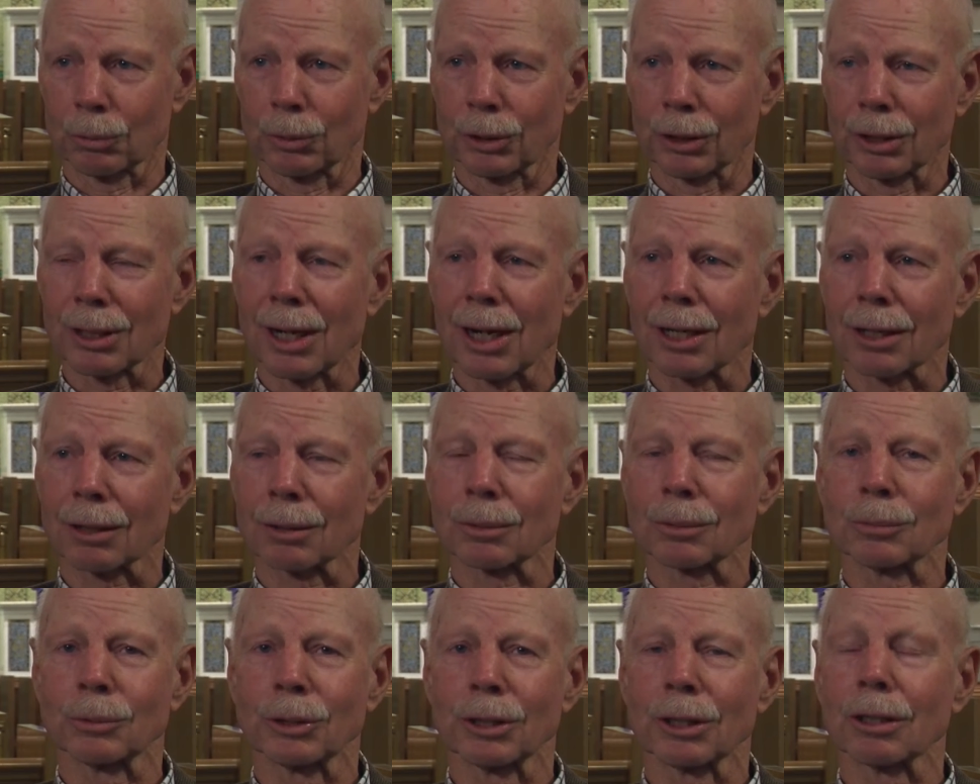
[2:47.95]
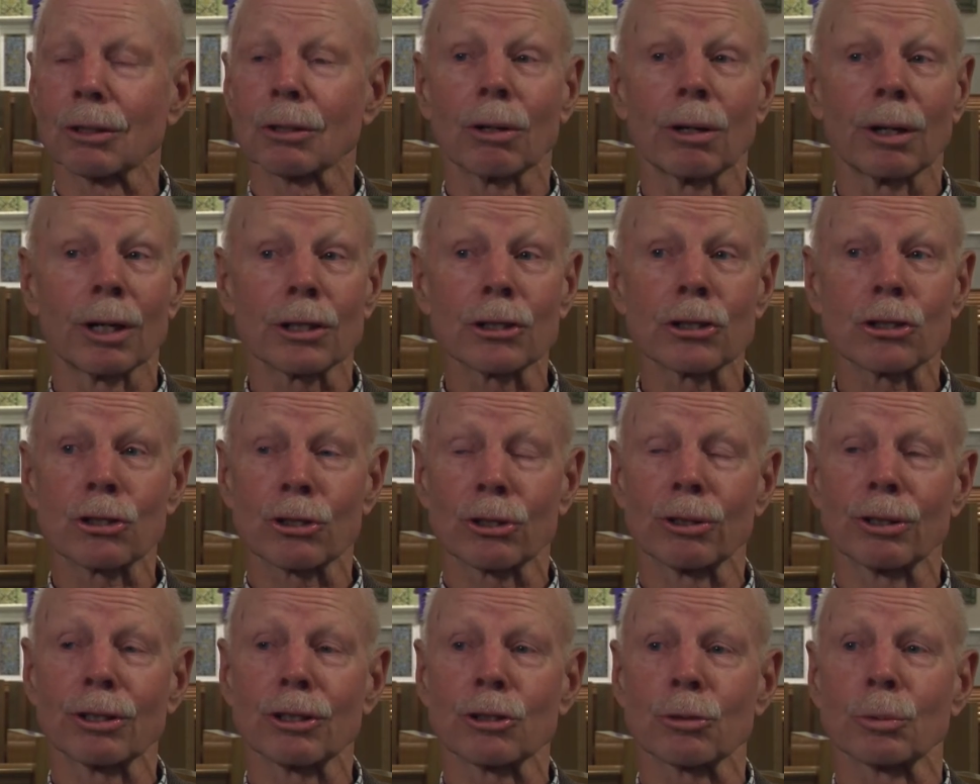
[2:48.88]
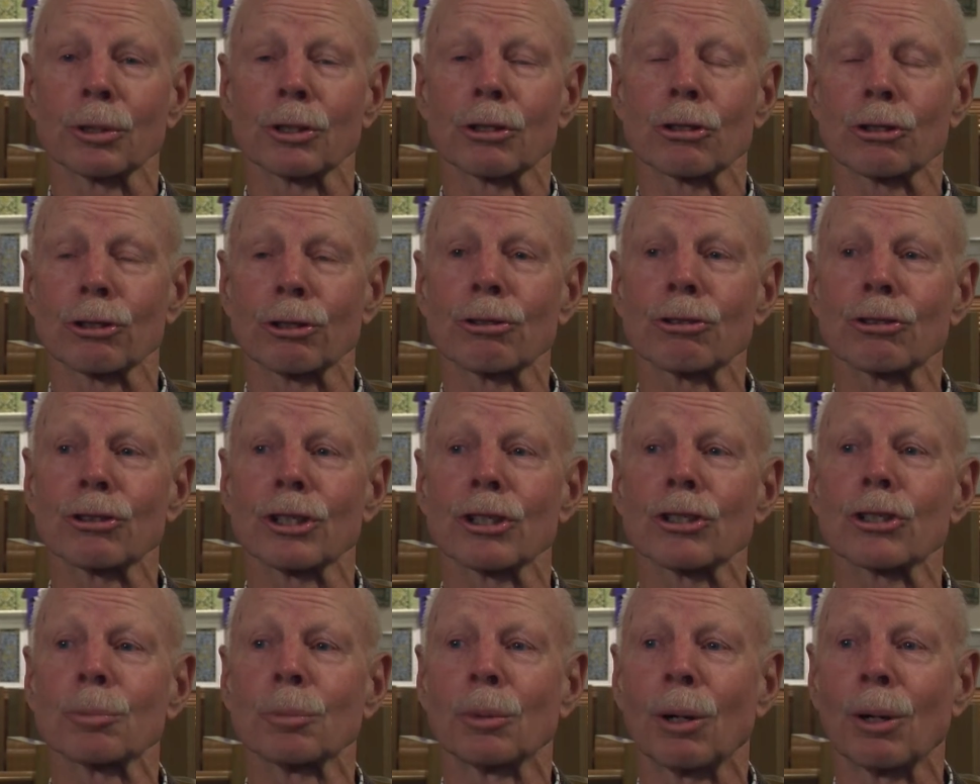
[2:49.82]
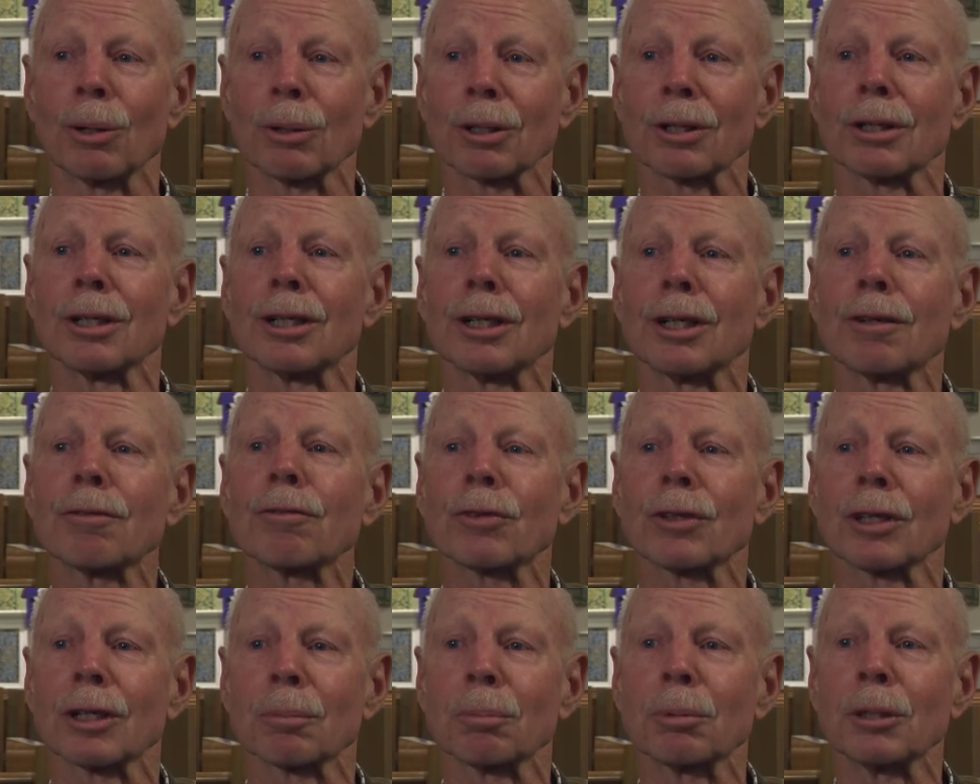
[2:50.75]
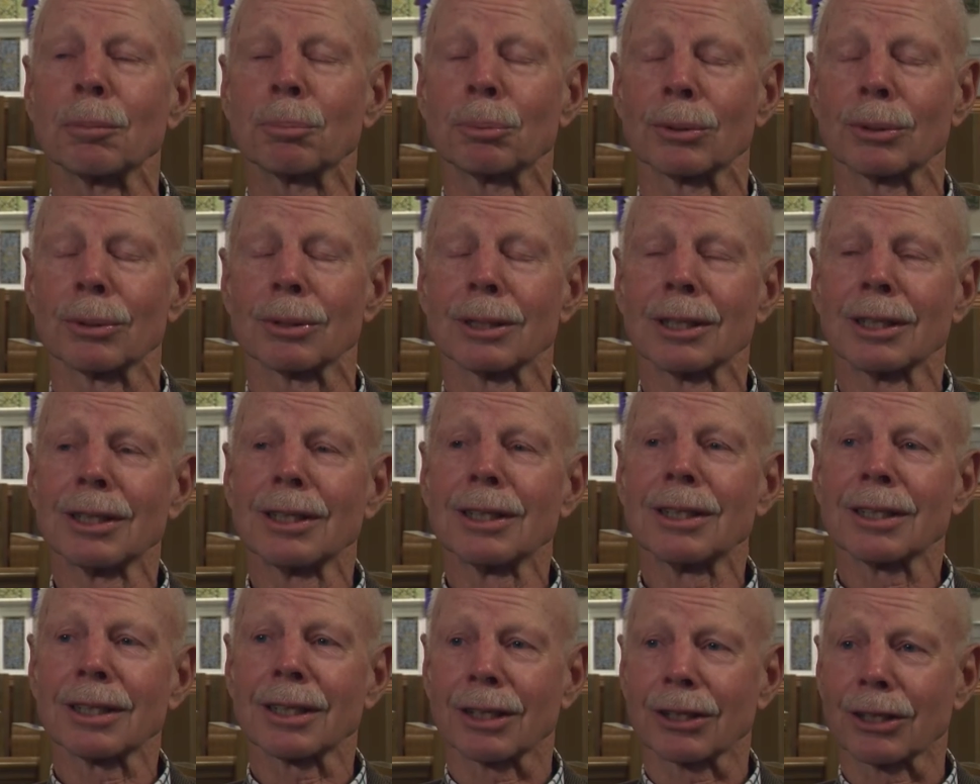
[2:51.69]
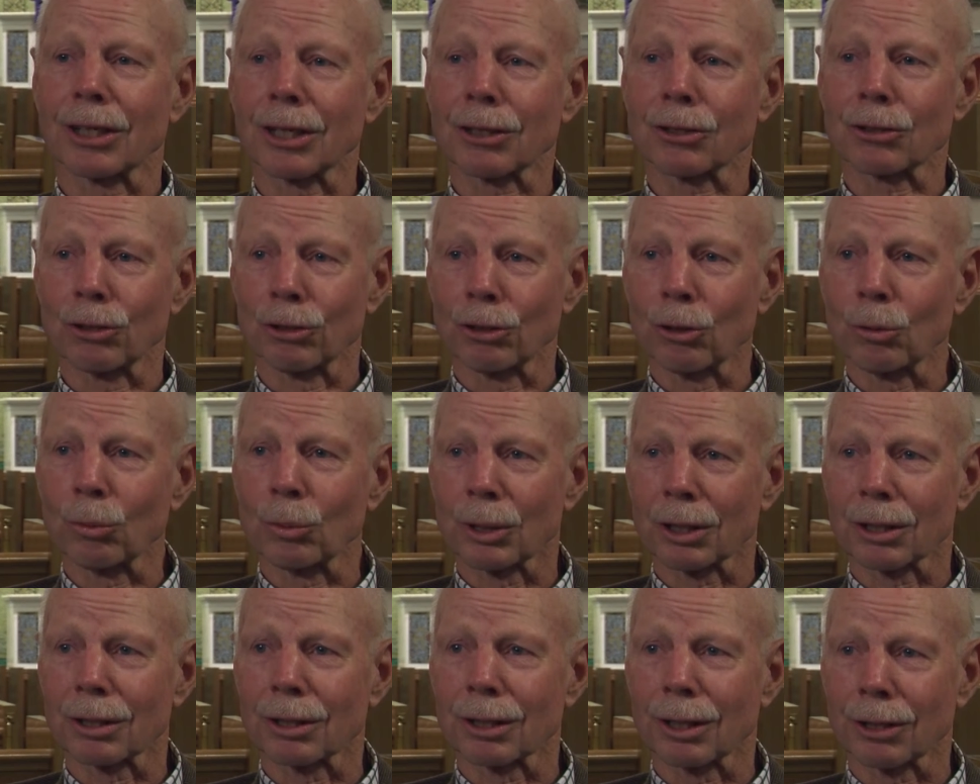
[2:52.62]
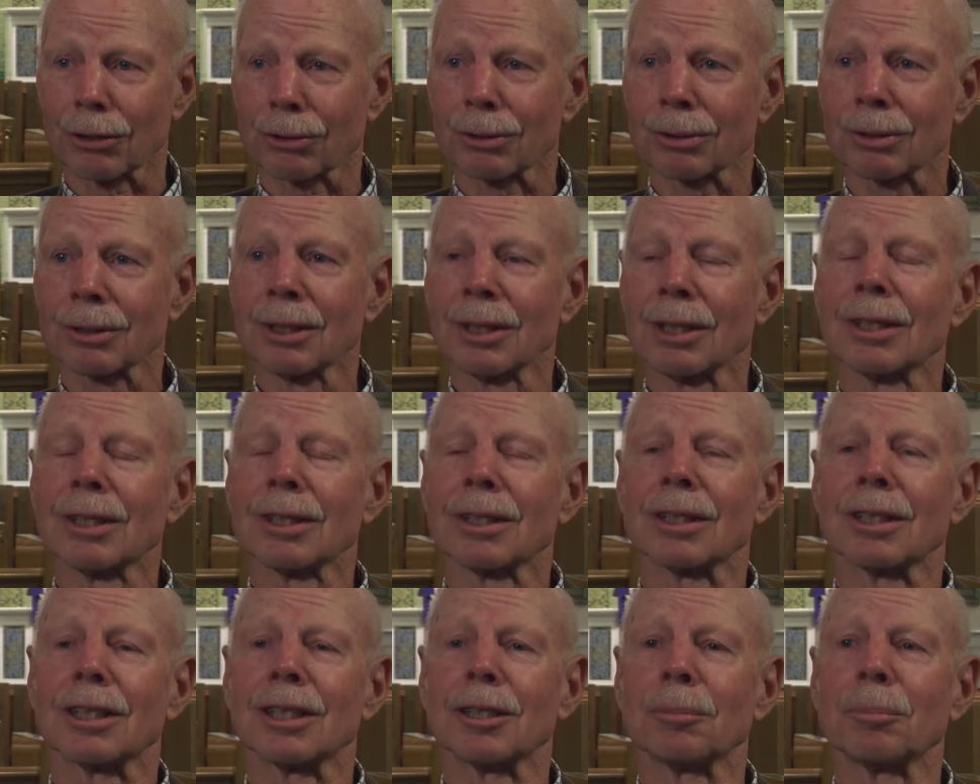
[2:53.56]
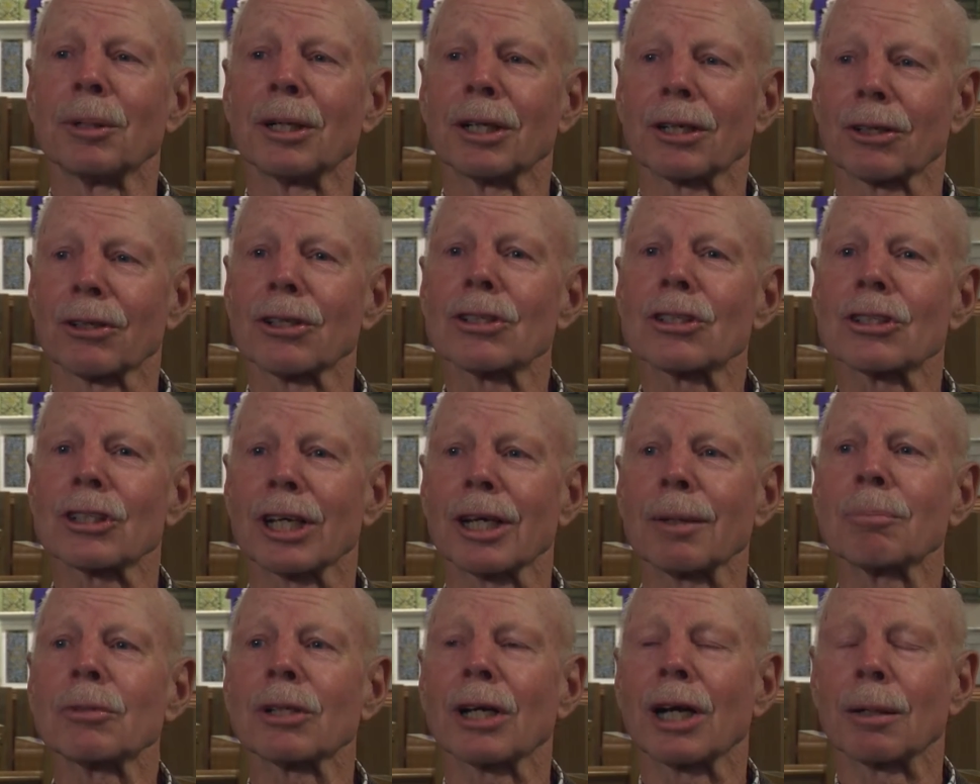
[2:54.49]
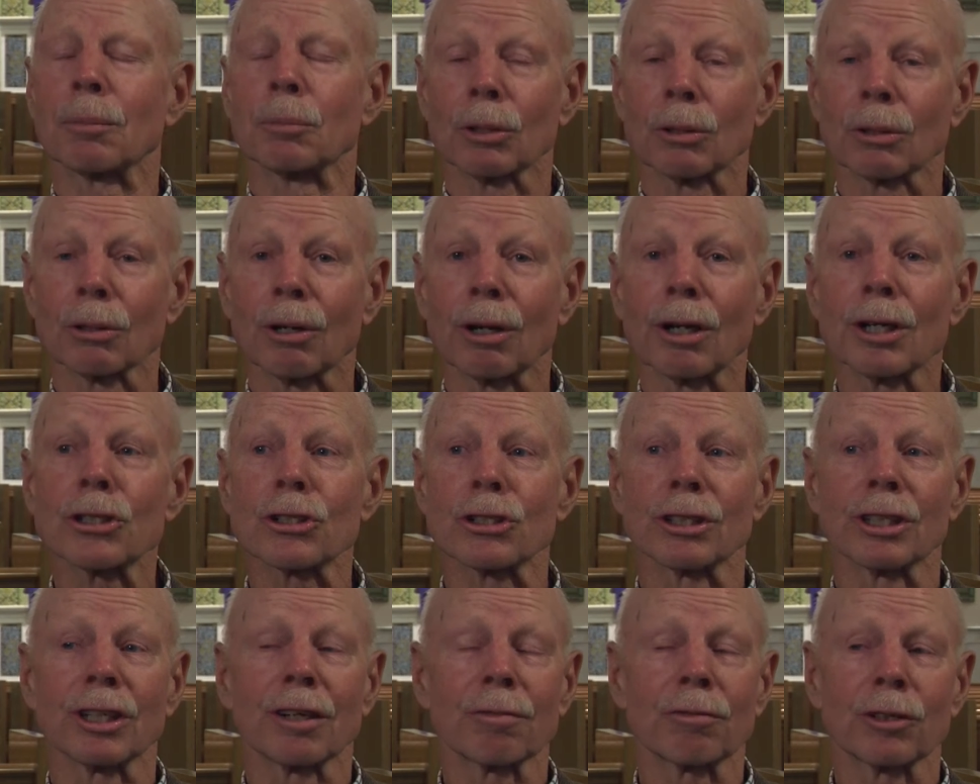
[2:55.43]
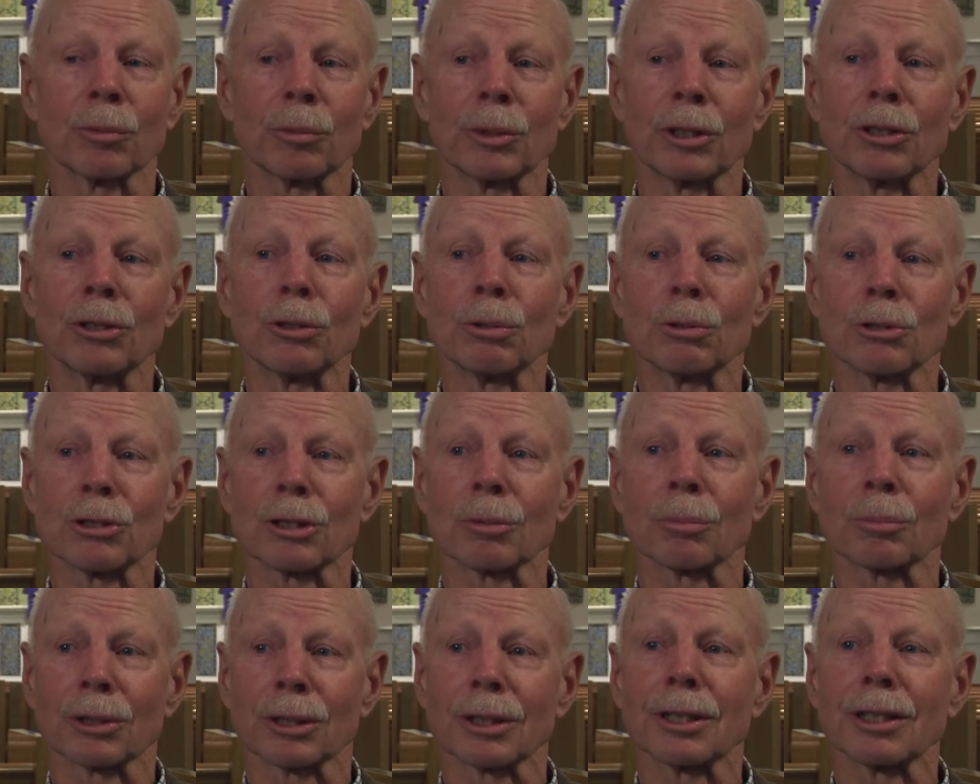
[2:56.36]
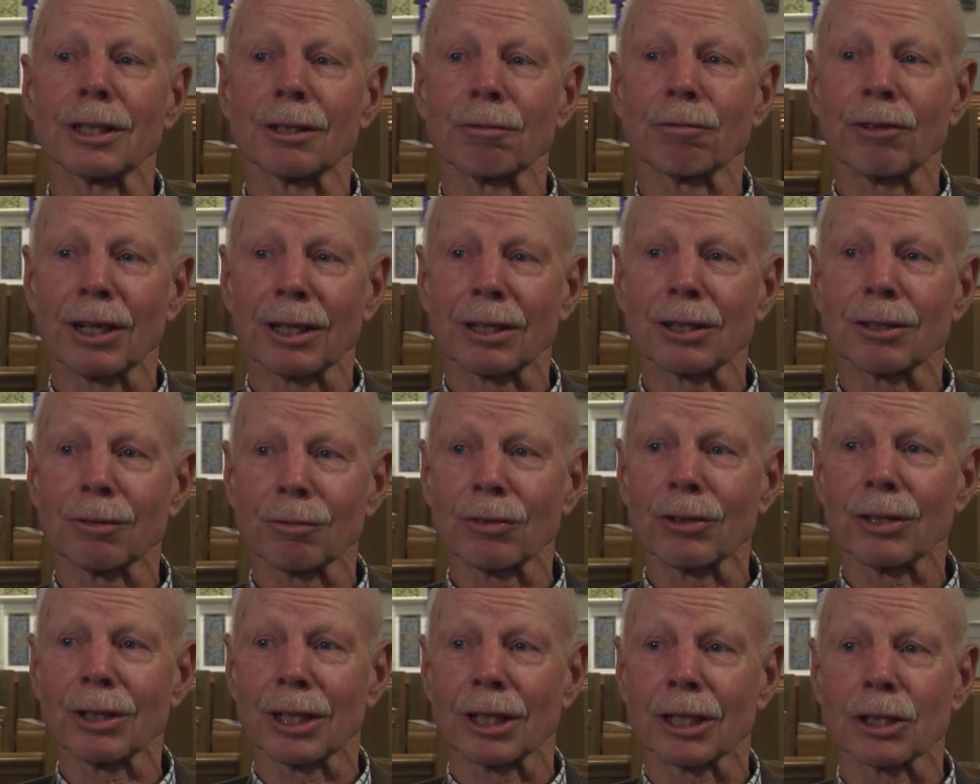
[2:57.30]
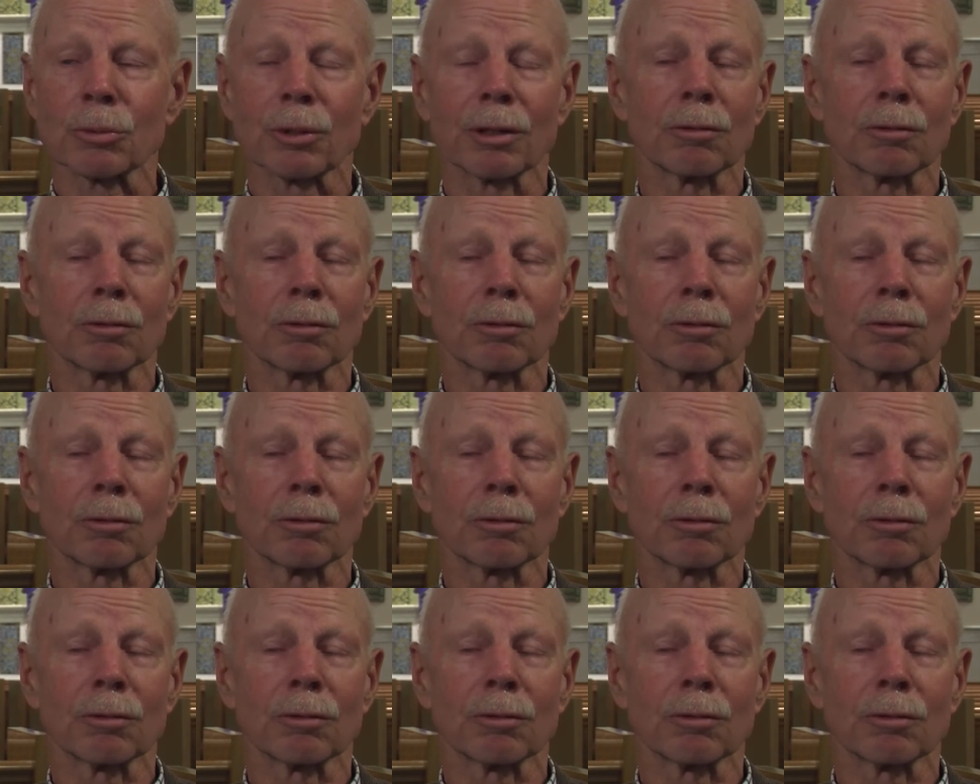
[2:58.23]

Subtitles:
We're not a really large church. We're a church that's small enough that people can get to know one another, but at the same time we're large enough that we do some really effective things.